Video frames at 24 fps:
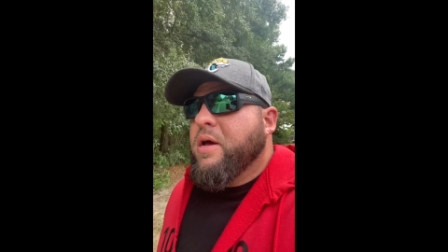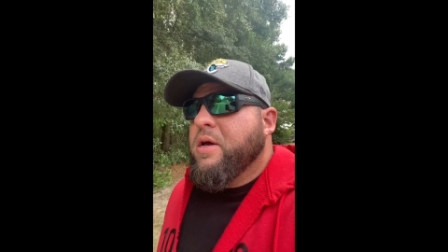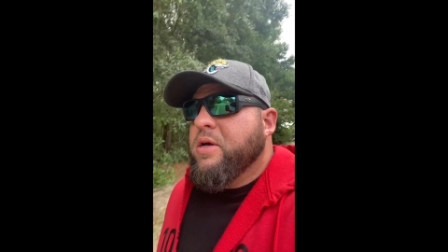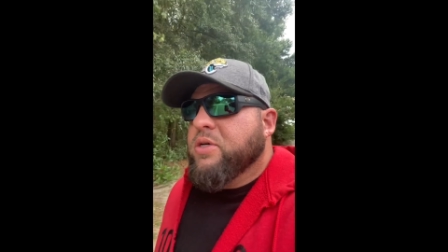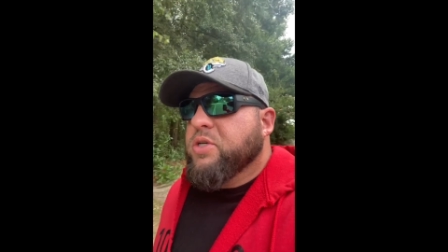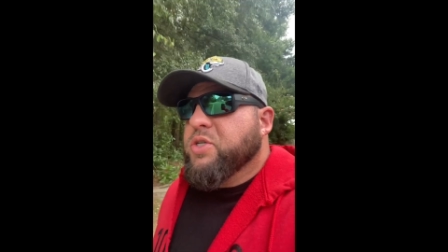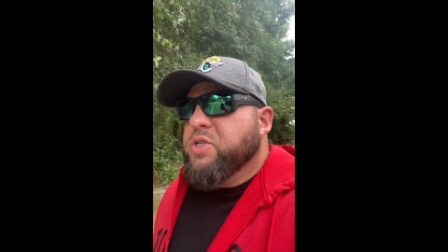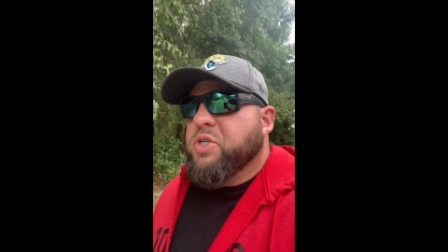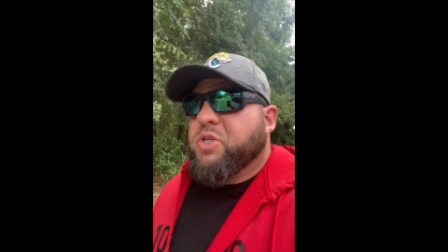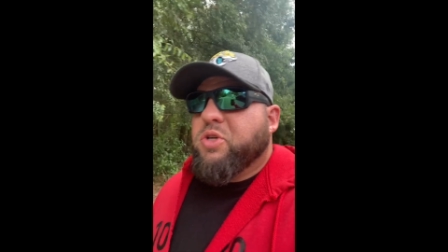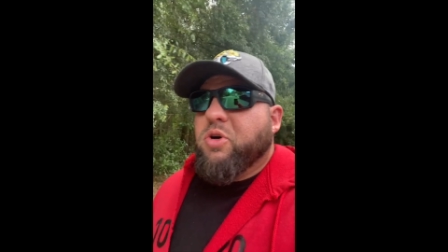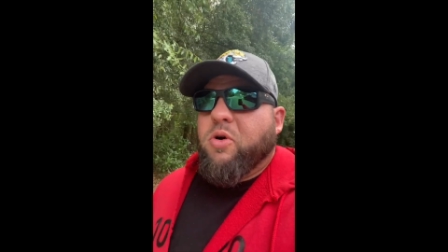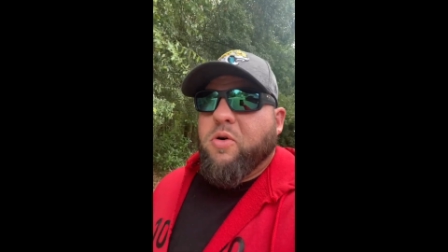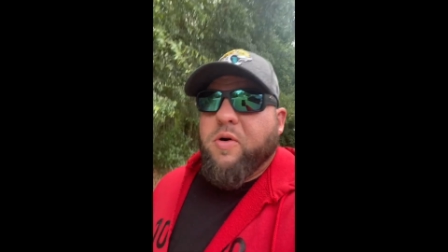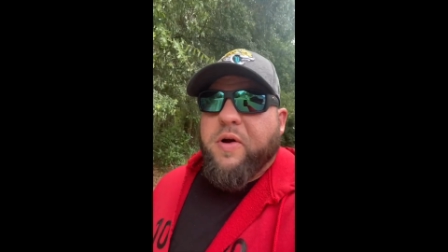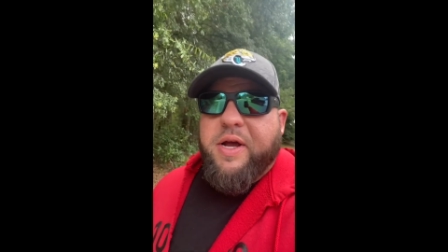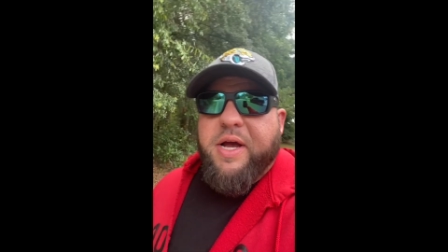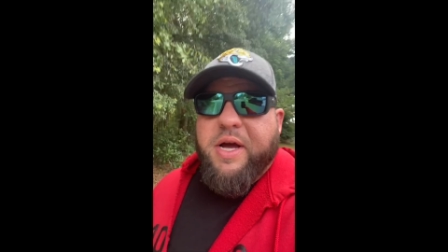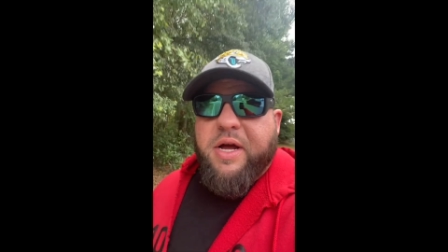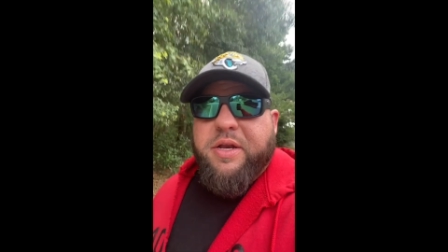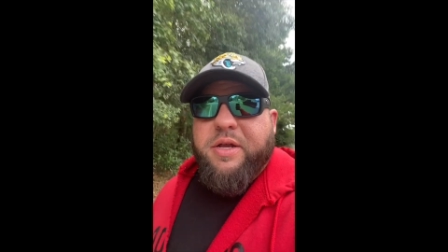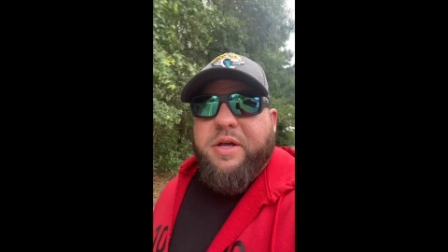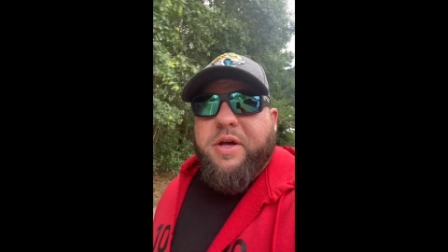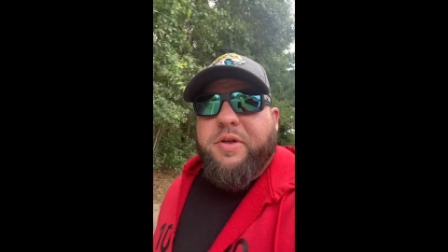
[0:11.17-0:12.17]
story
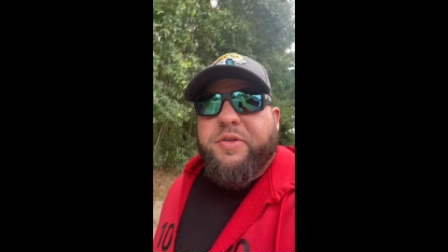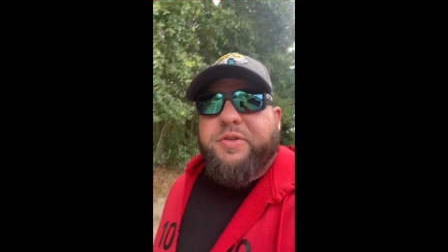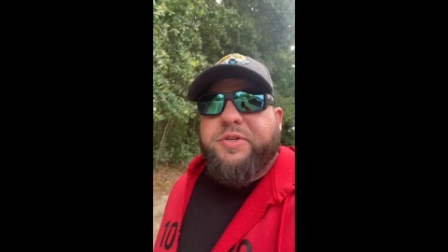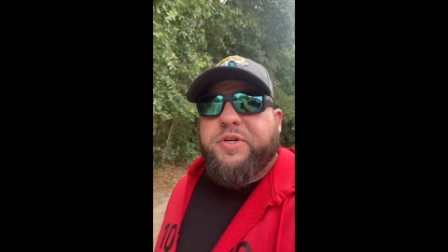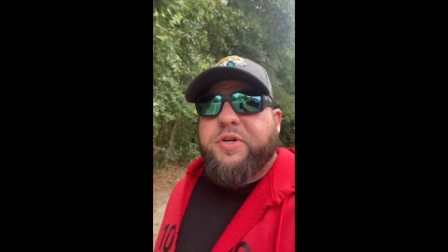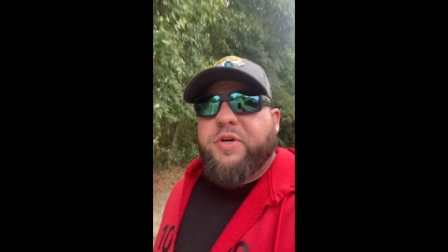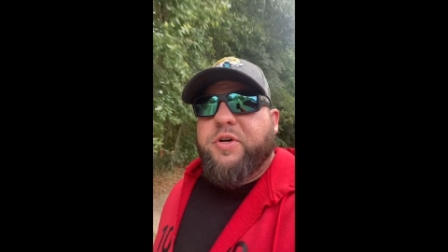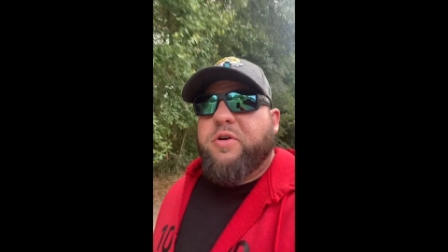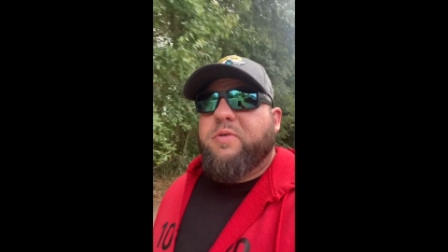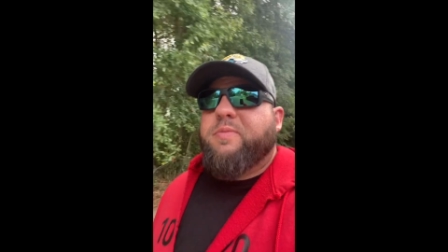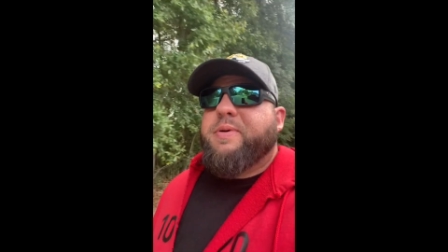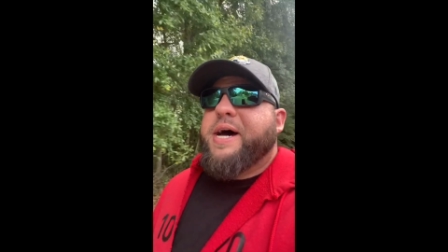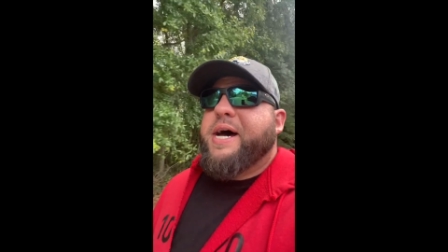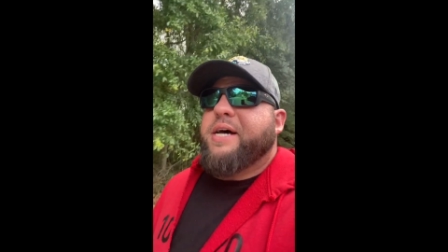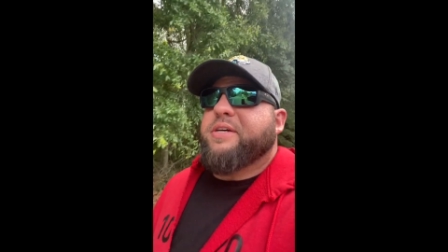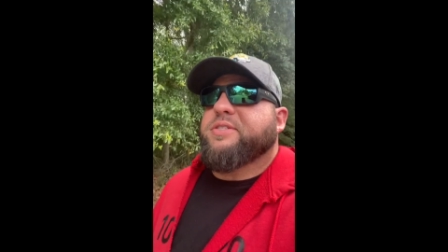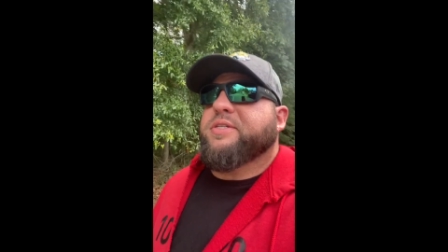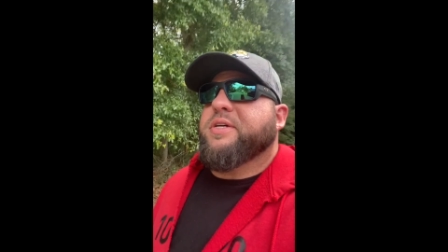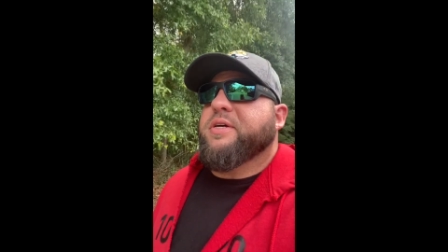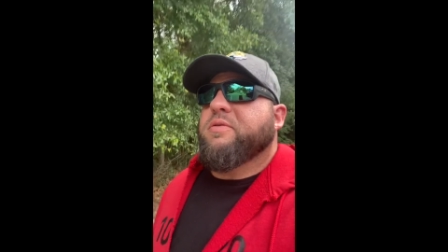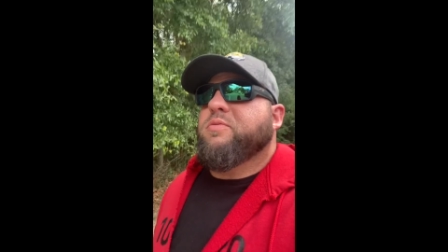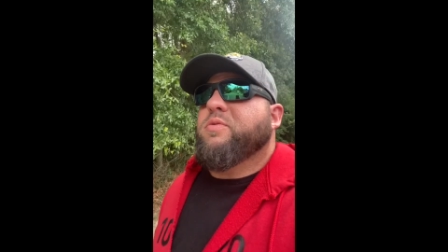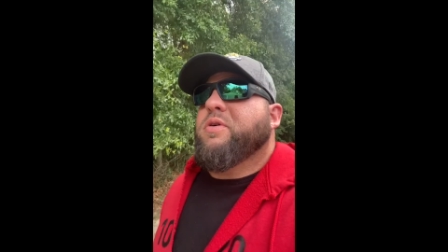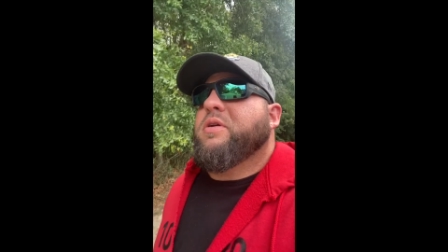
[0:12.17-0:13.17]
on YouTube
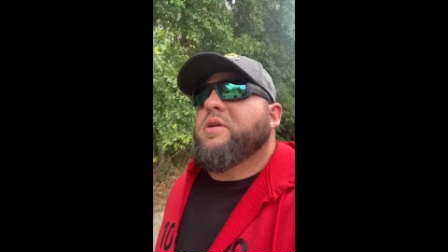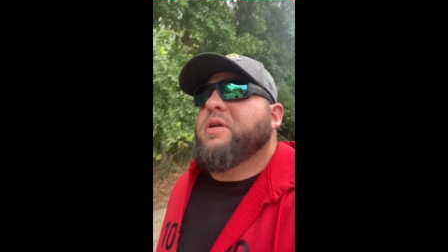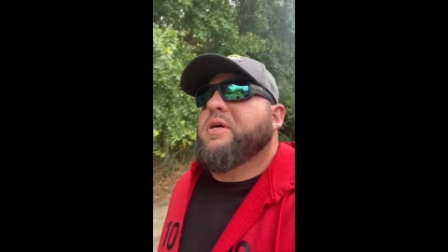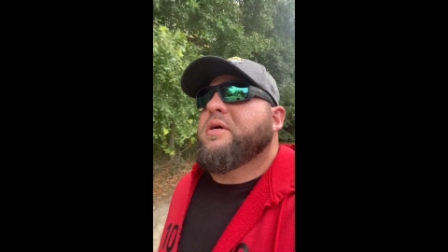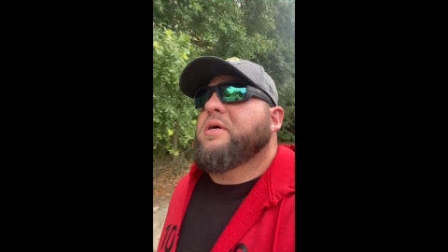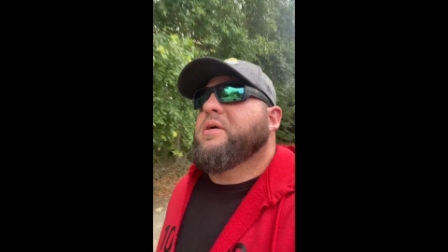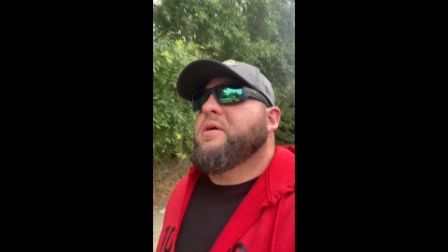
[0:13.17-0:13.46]
asking what